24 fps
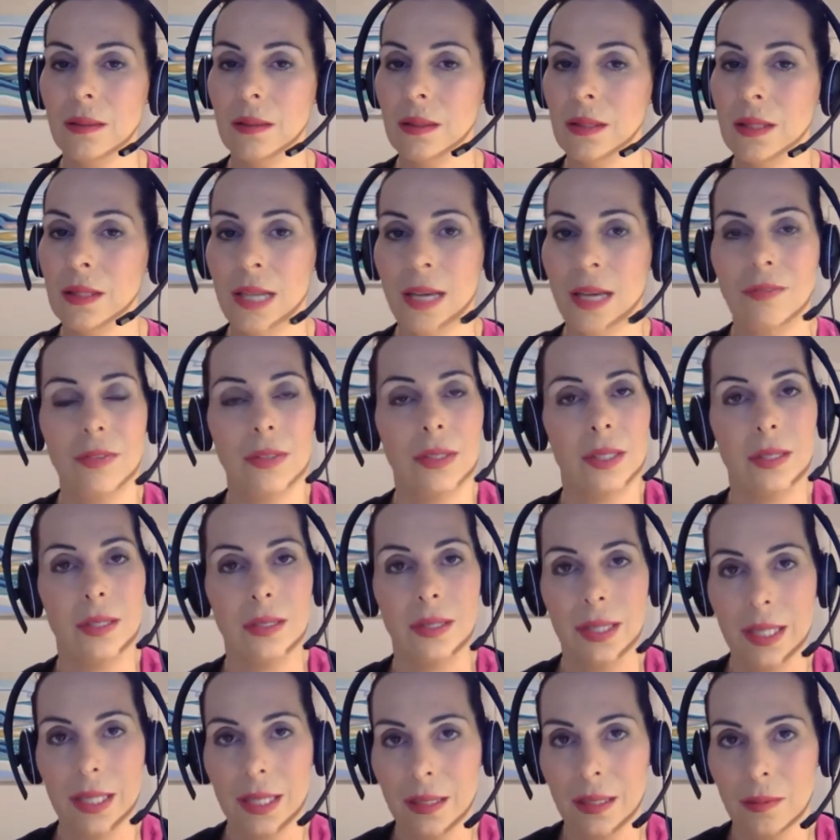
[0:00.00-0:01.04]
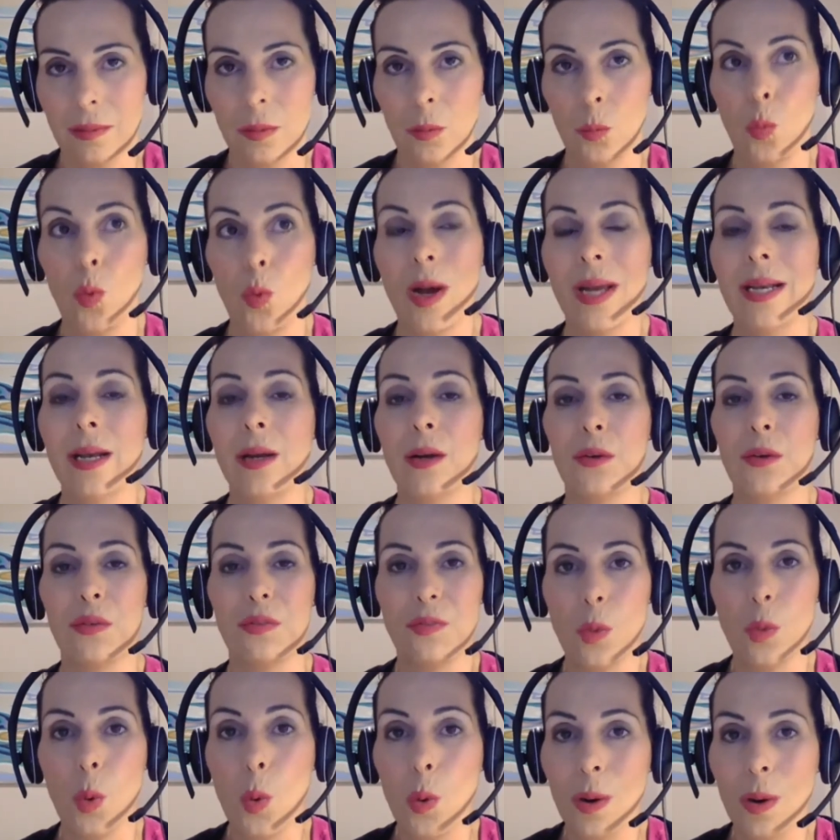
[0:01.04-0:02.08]
definitely 1 out of
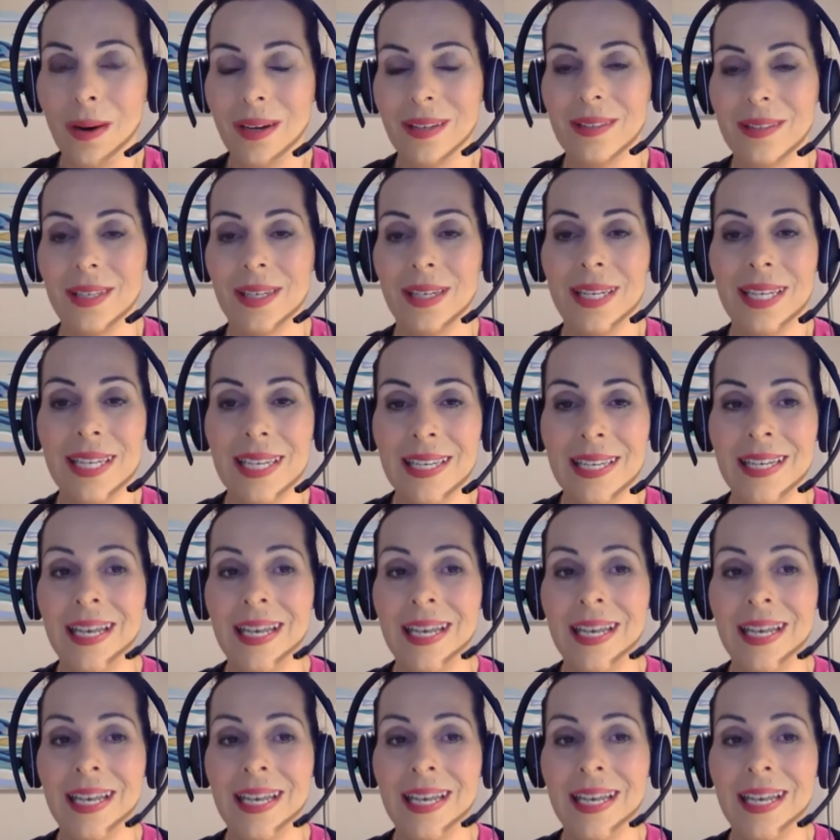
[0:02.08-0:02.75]
4 is a need,